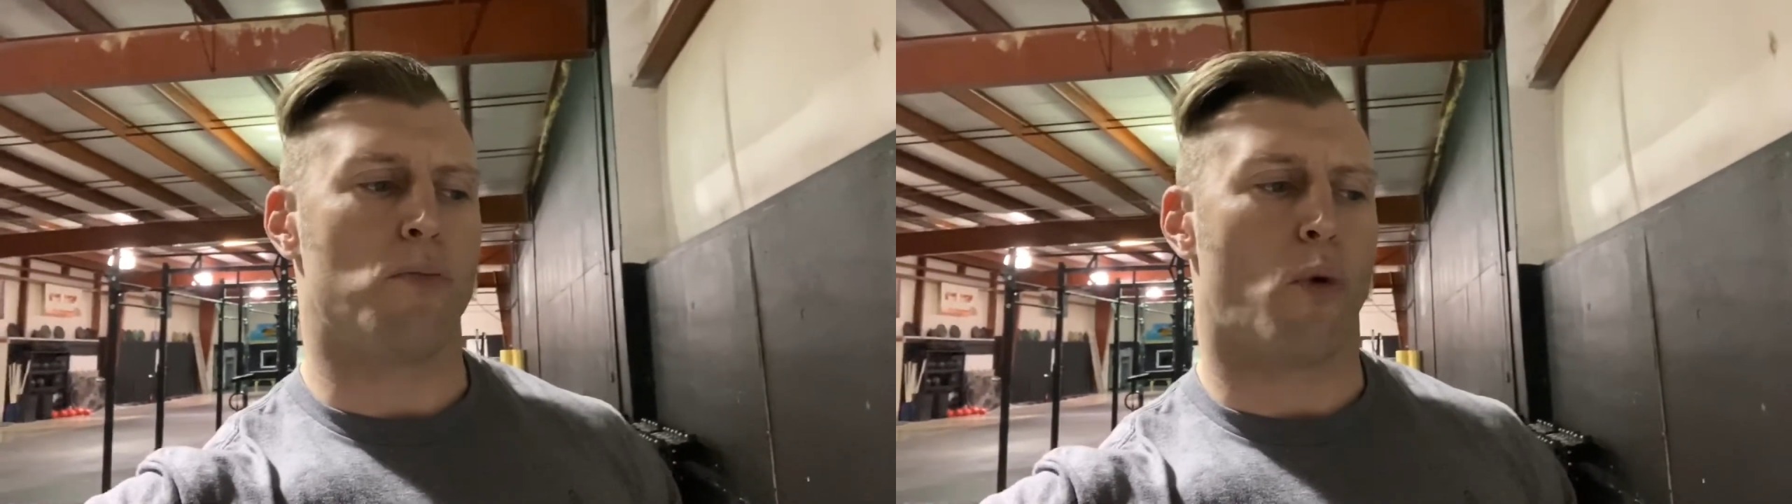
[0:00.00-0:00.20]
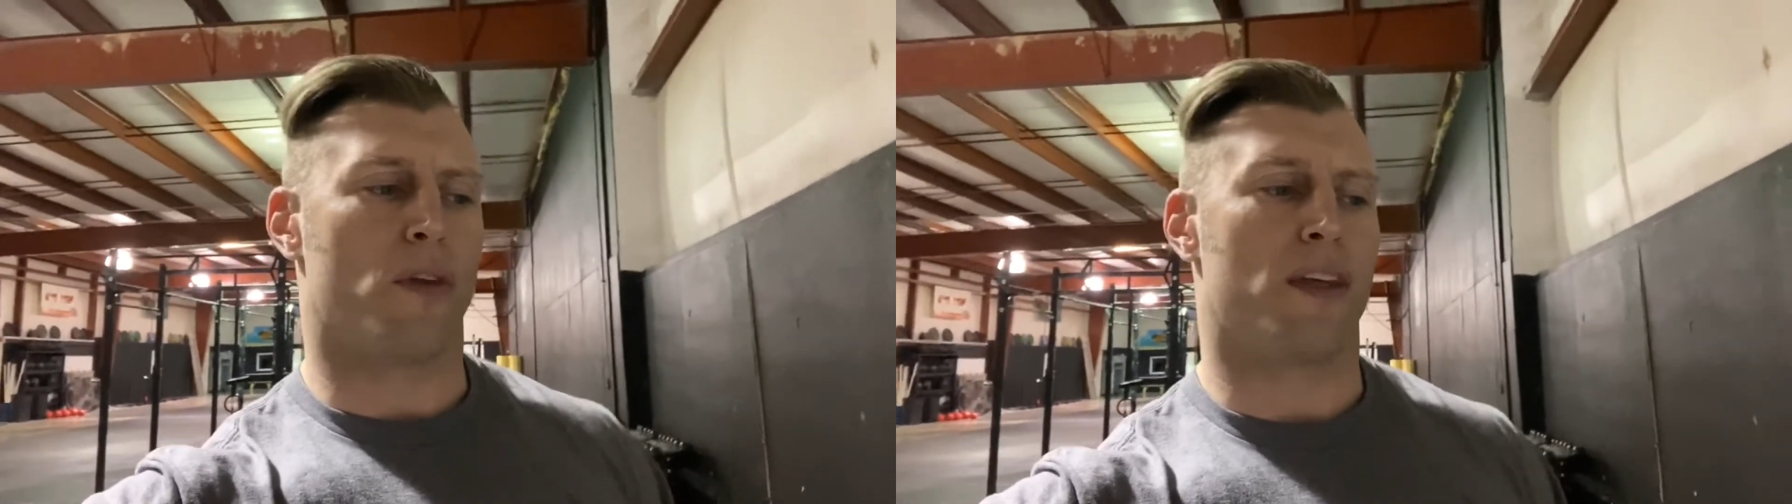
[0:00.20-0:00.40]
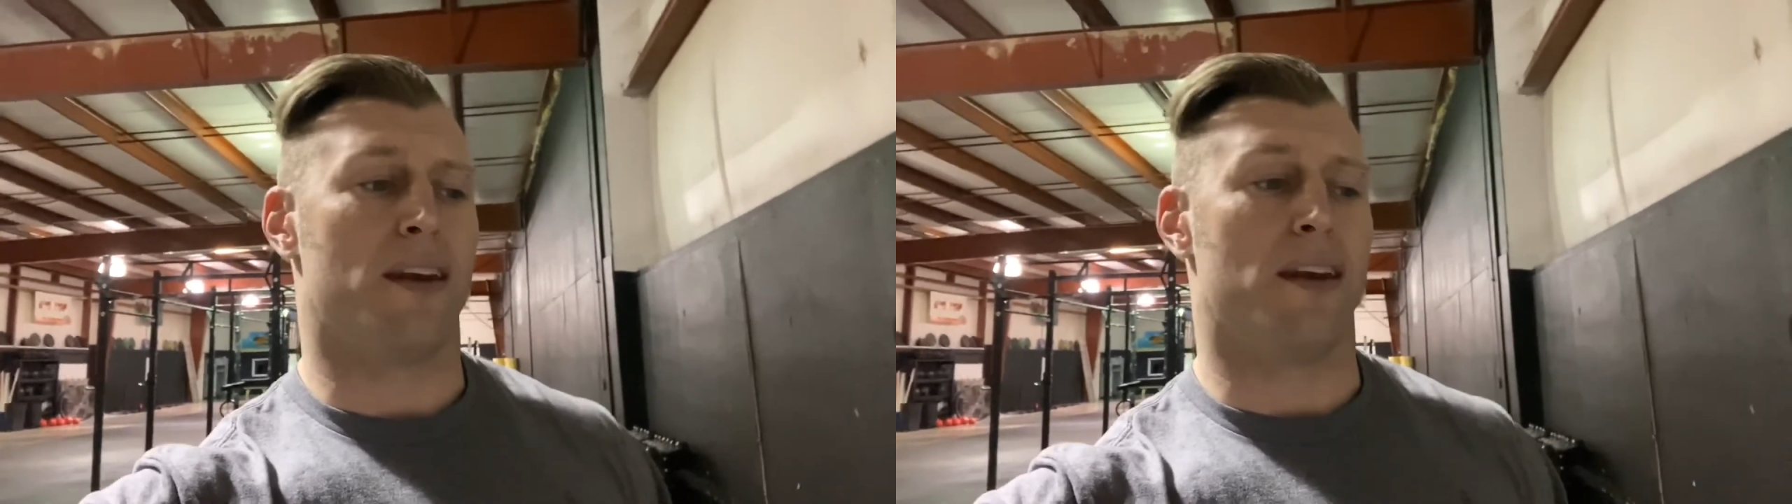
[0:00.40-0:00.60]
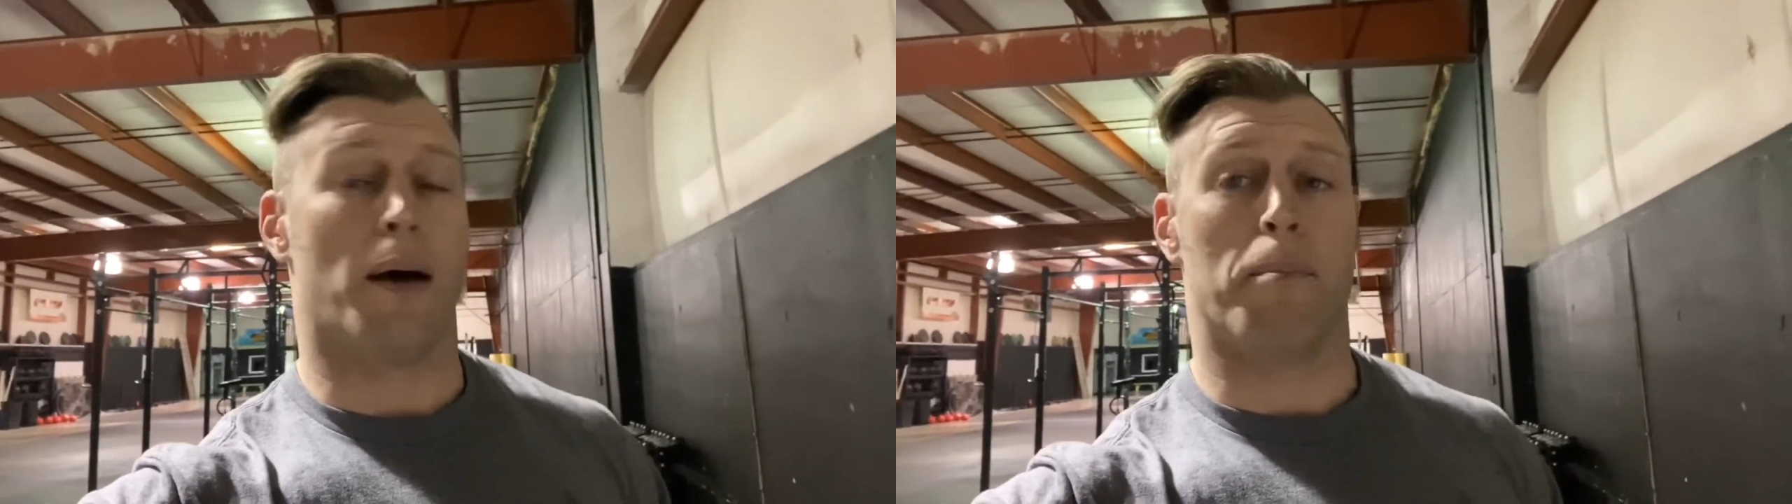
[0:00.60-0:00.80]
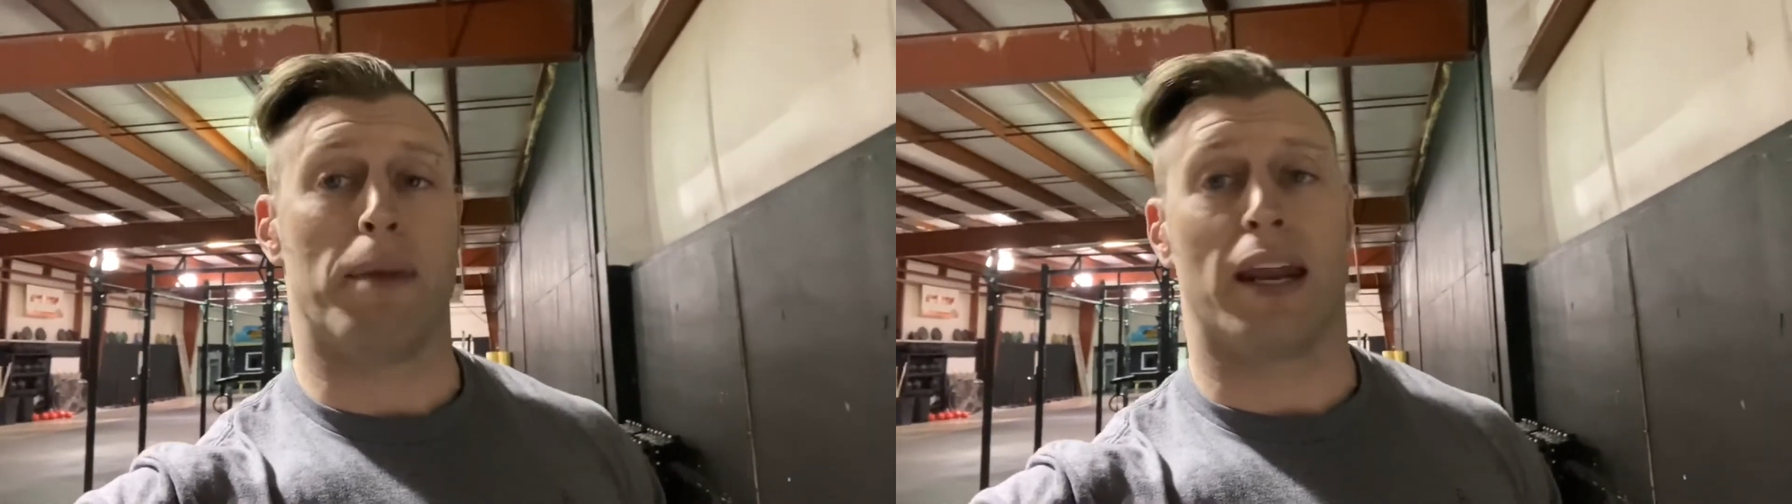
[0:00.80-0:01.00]
more than a
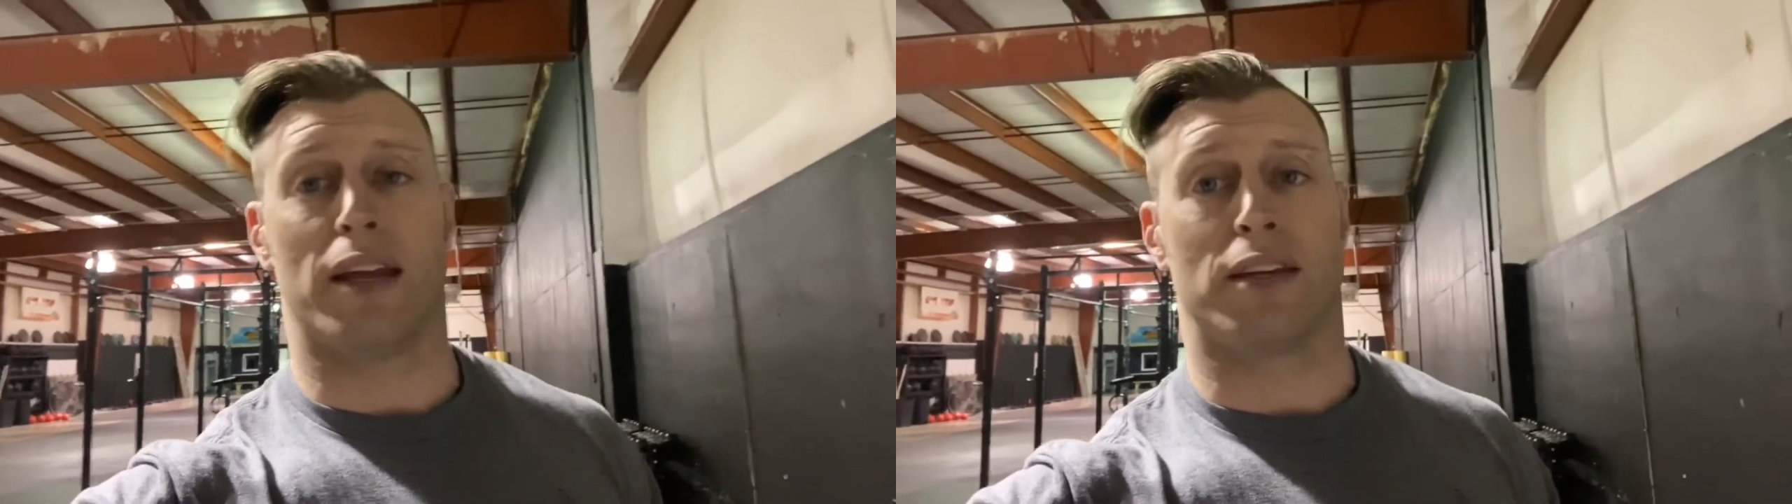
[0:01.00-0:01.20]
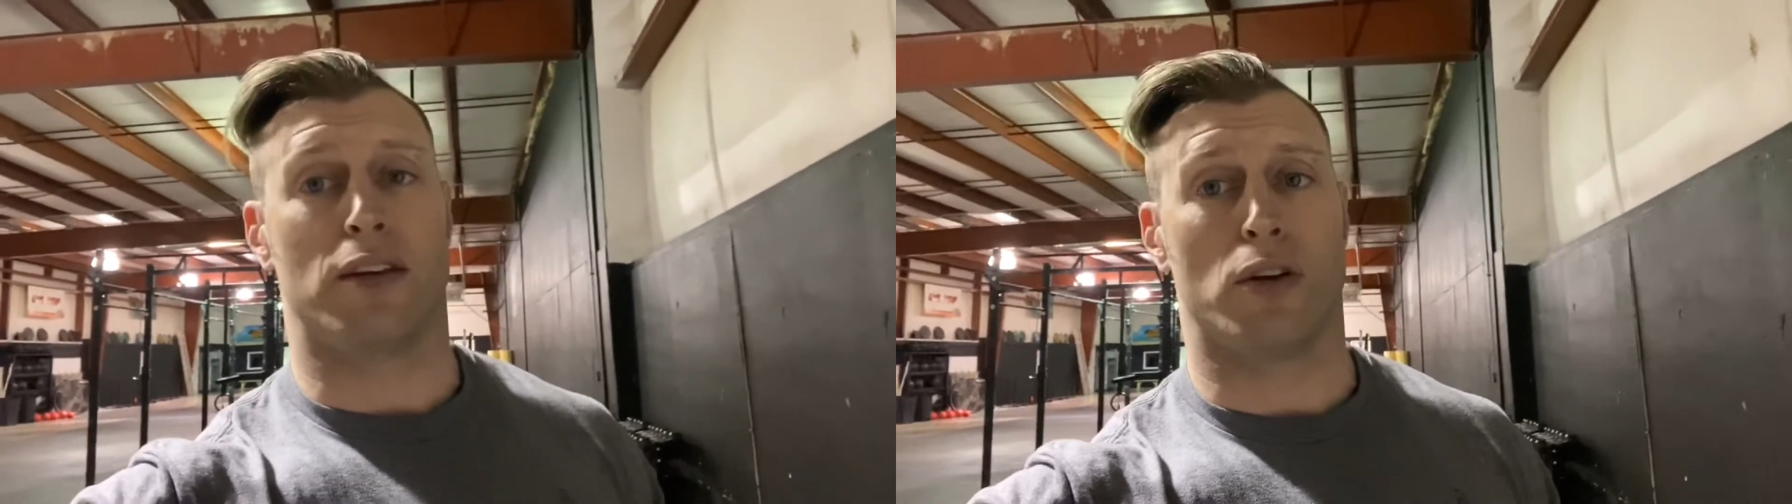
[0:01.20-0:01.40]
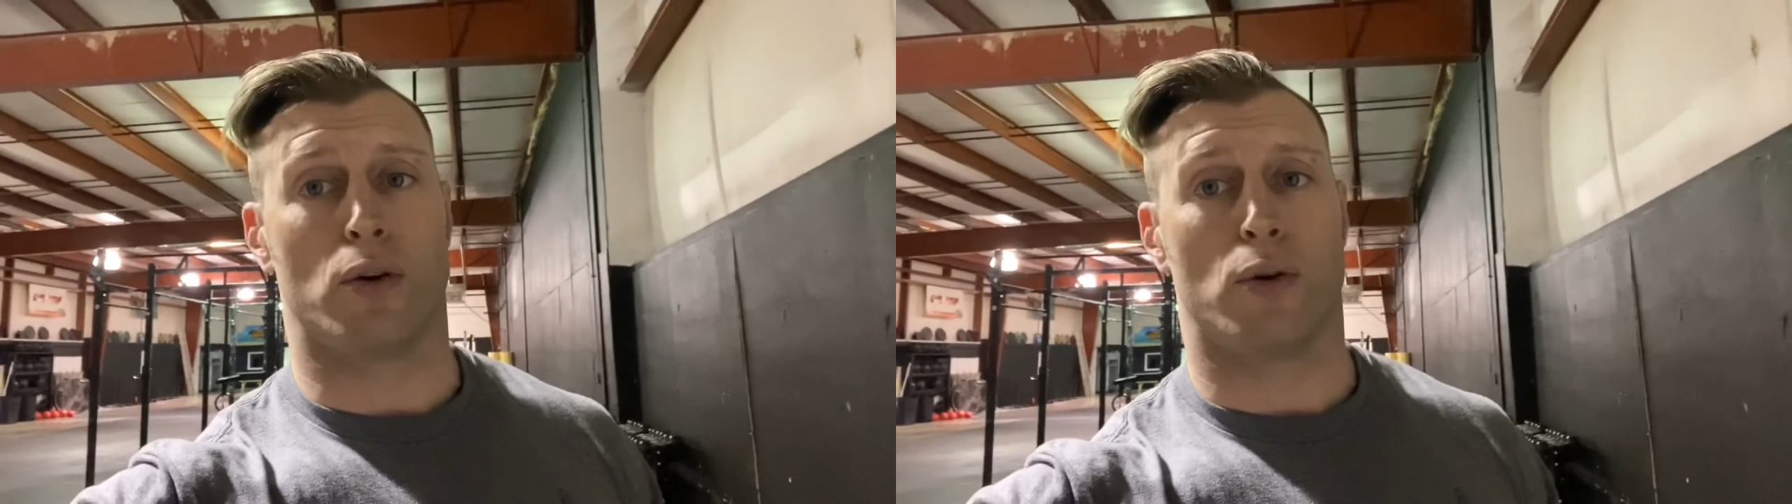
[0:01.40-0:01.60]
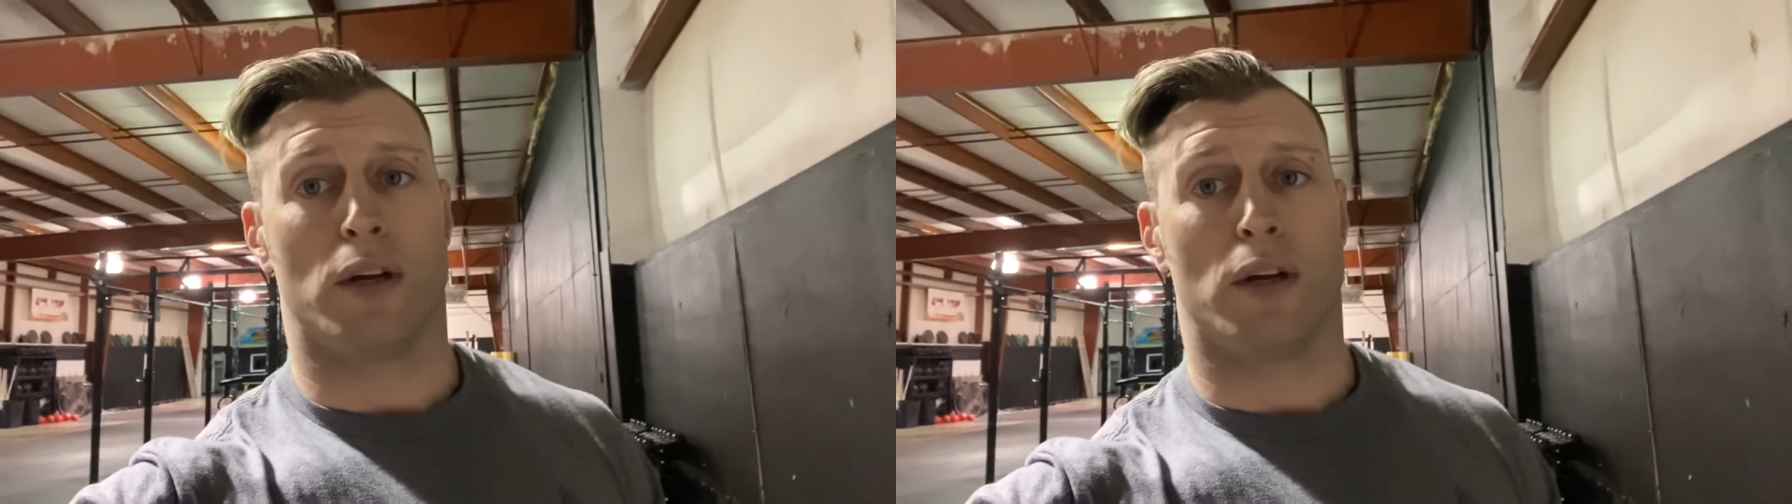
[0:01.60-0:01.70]
minute to do,